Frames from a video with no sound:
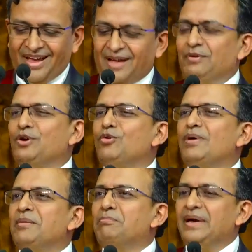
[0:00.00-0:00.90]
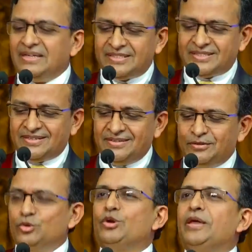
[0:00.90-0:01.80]
I will do my best
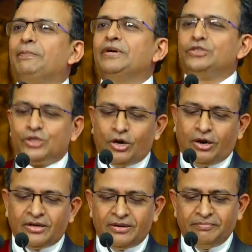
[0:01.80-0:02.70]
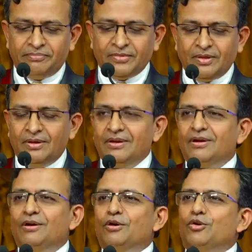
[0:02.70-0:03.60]
to keep it short,
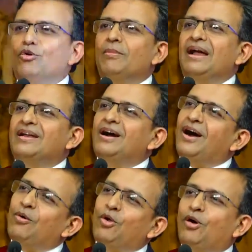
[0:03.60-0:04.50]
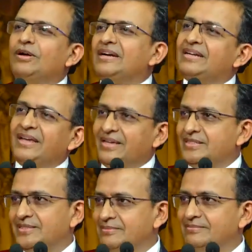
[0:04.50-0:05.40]
no matter how long it
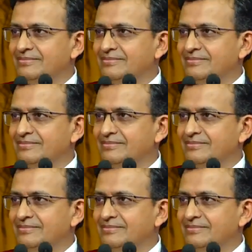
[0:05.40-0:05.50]
takes.